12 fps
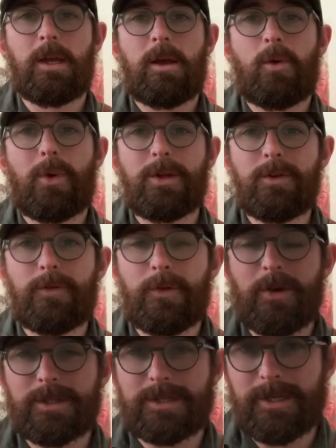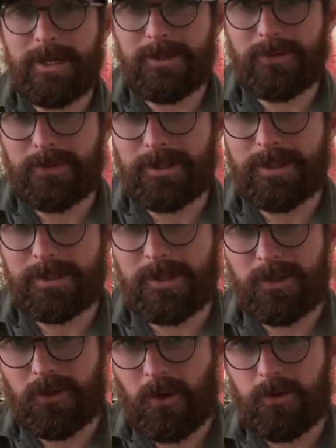When you first start doing this,
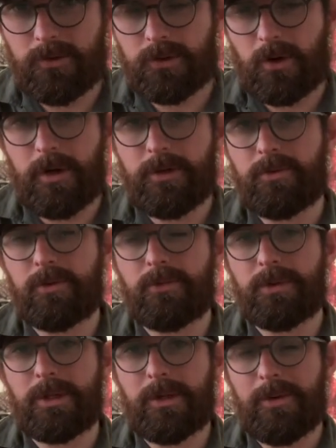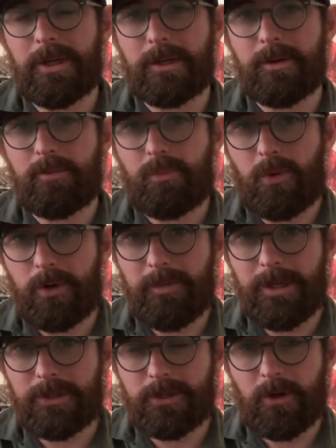don't try and do it really quick. Put a
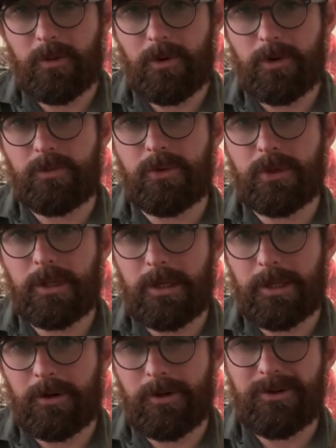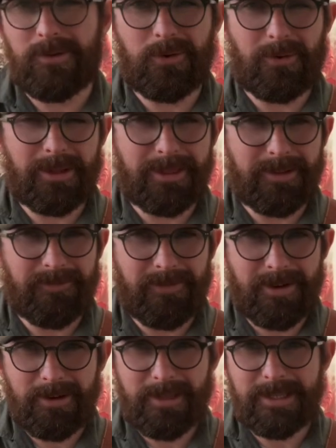metronome on, put a click on, or at the
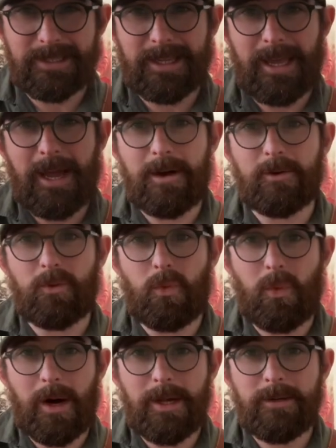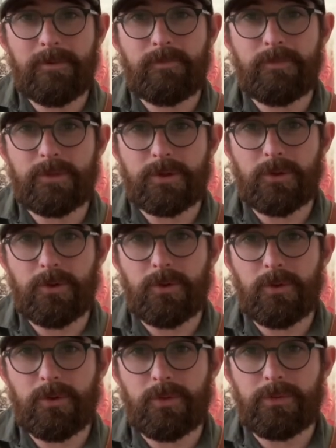very least count 1,
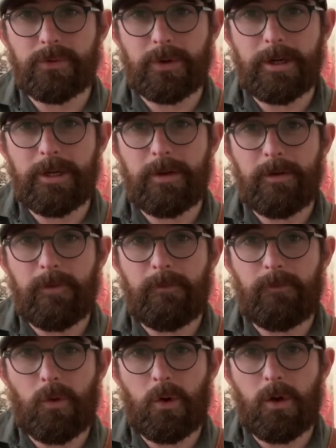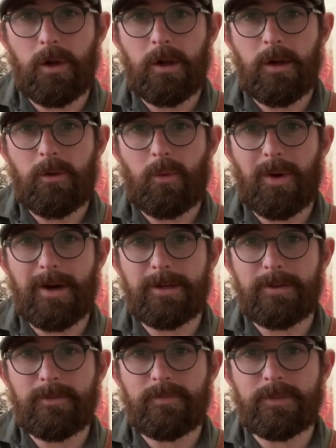2, 3, 4.
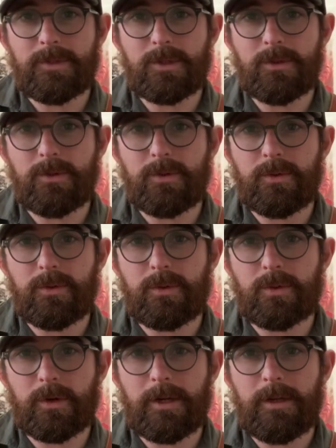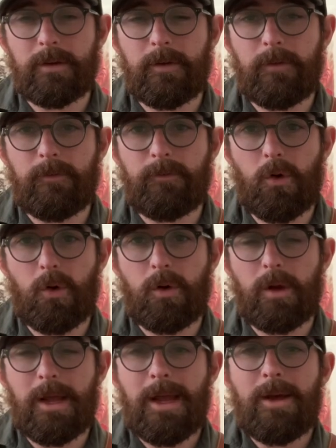1, 2, 3,
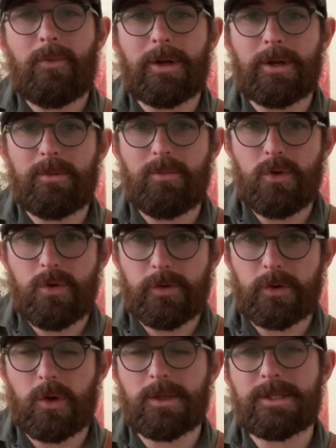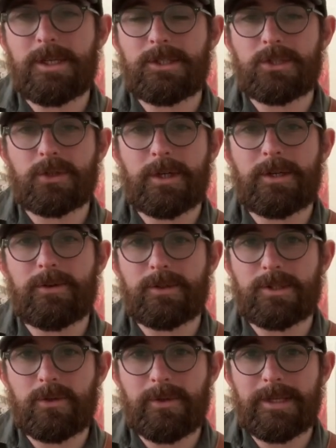4. We're going to move across each string
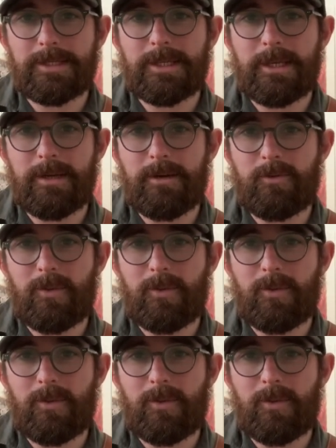till we get to here.